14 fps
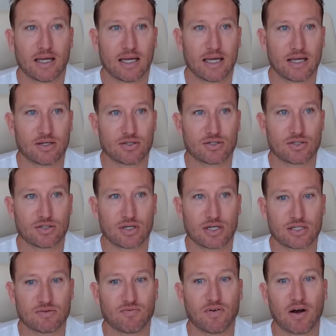is,
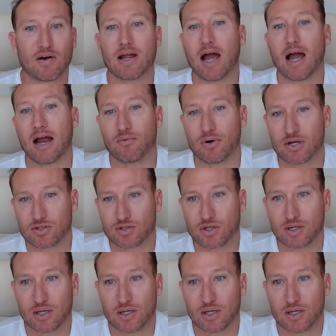is very high risk.